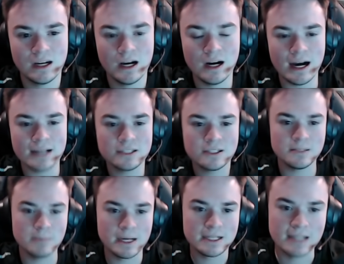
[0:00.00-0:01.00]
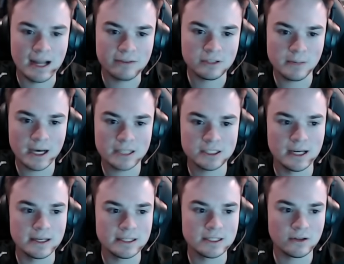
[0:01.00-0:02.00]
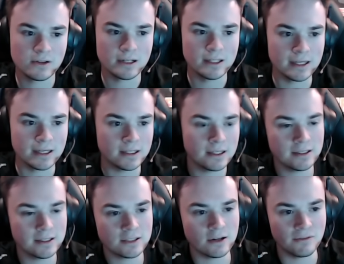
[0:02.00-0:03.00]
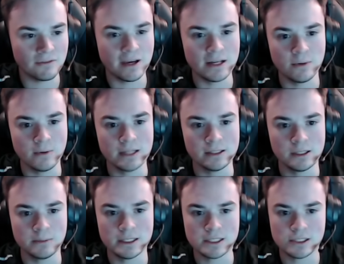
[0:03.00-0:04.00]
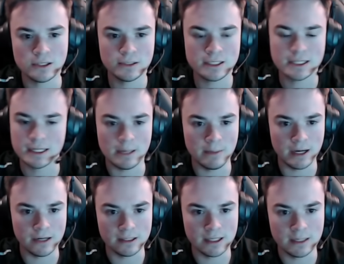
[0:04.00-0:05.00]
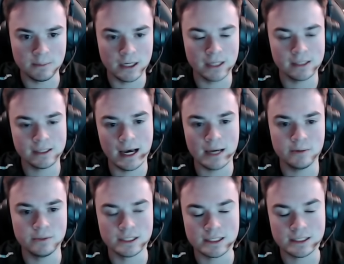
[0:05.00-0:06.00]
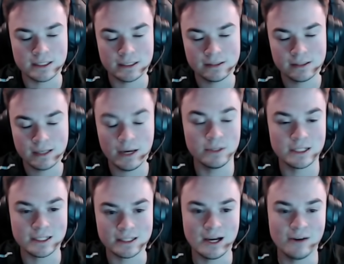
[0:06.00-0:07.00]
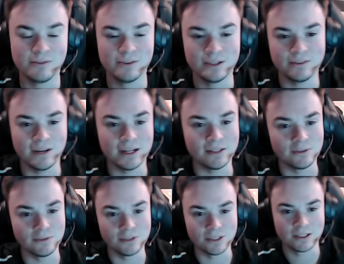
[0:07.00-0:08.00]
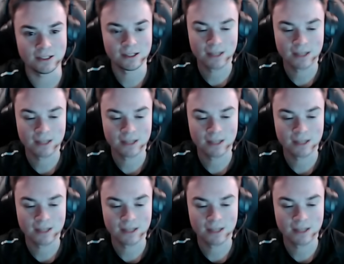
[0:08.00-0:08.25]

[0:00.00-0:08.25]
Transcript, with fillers: Uh, I took some medicine after the match, and I, it started like started fading away a little bit, so it's not that bad right now. But mm. yeah, it was it was a tough one to fight through for sure.